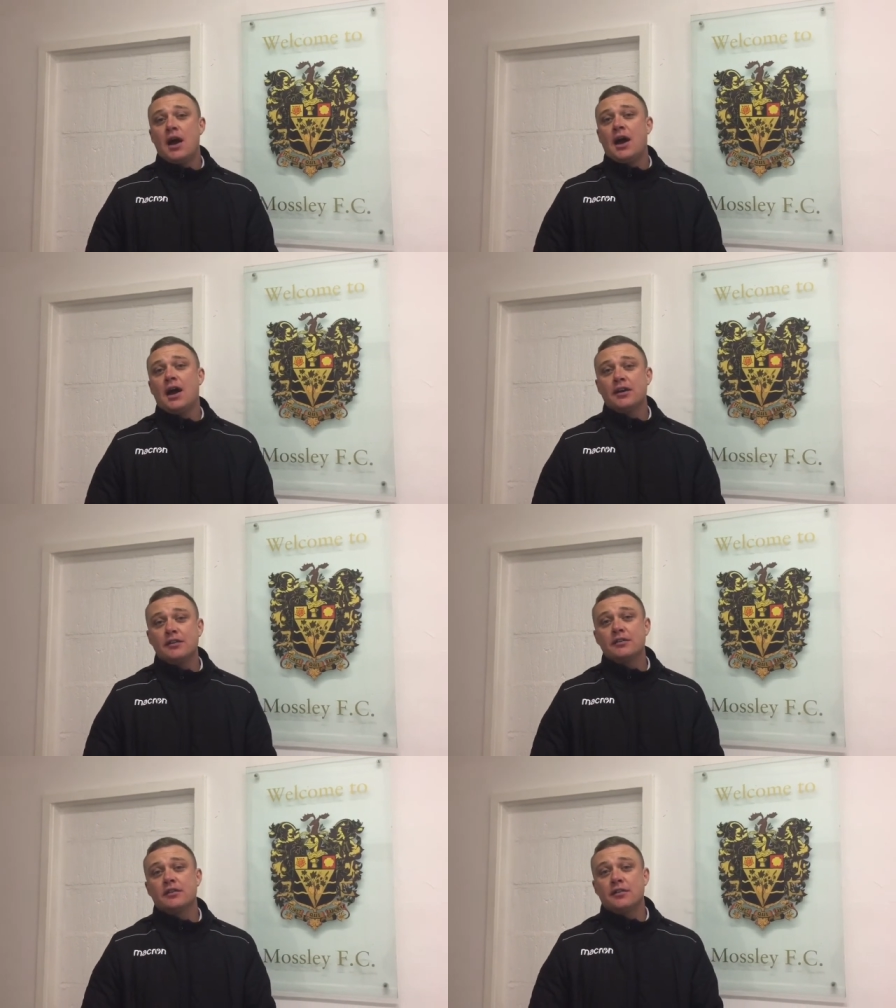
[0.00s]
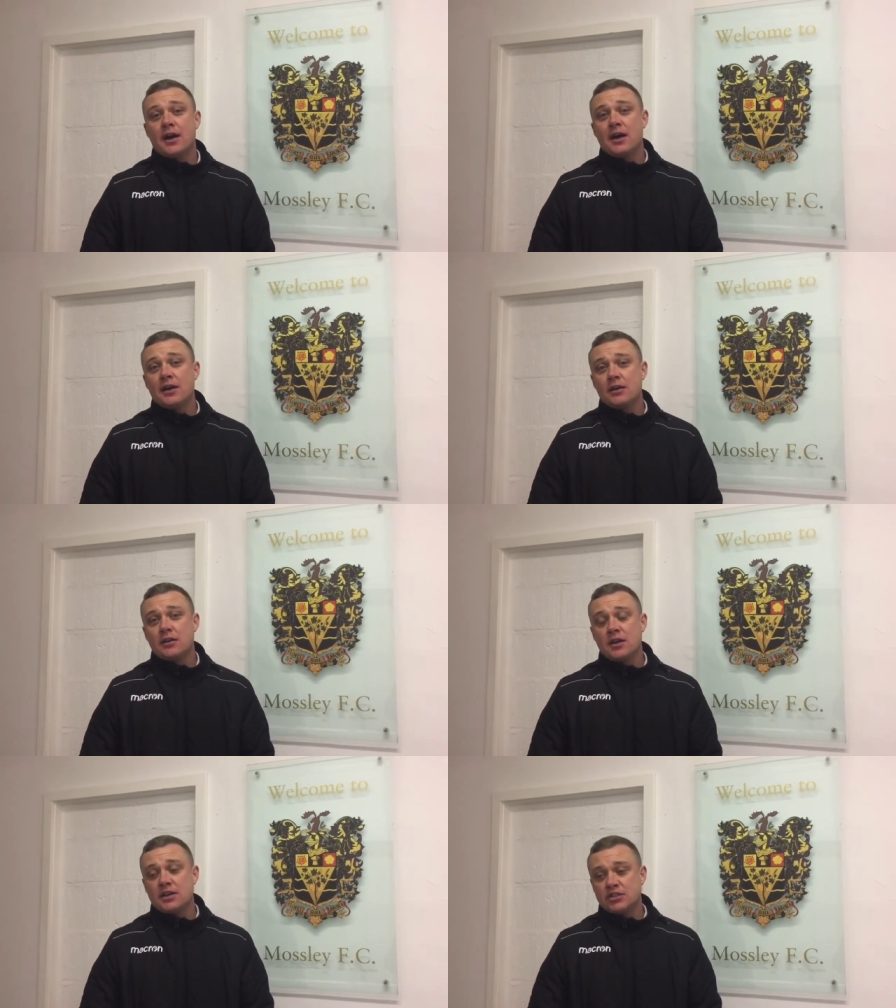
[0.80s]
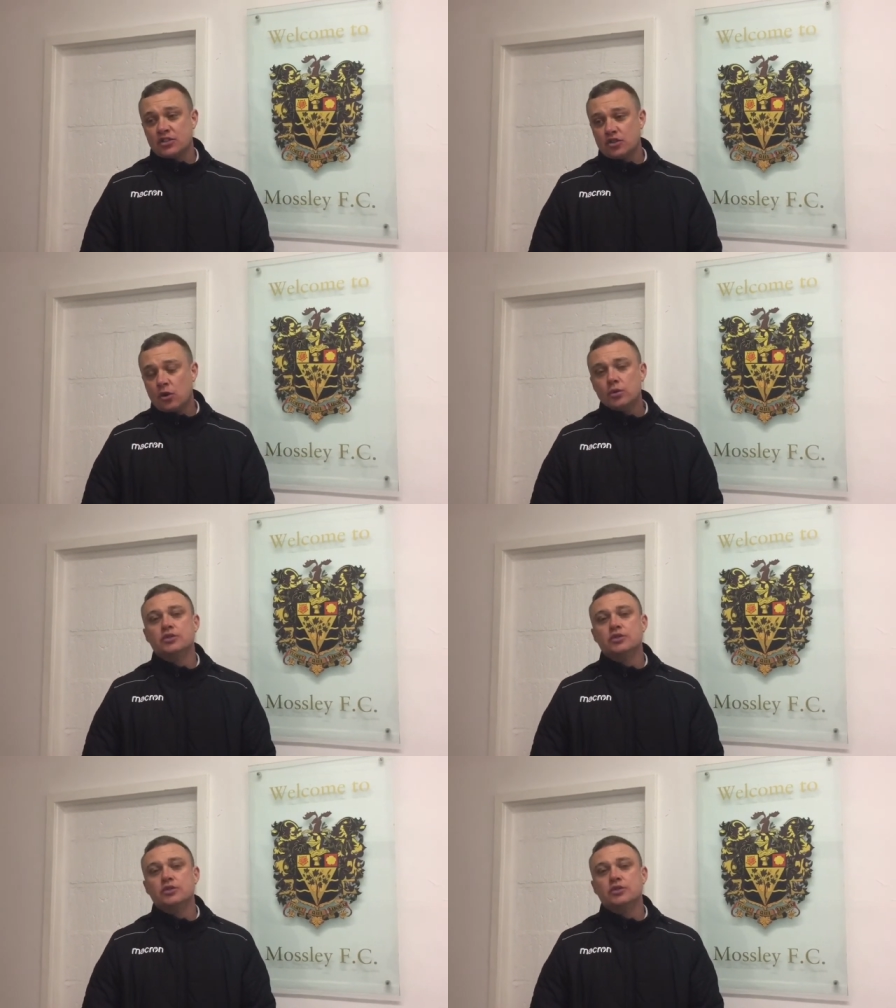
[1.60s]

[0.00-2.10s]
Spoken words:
And that is soul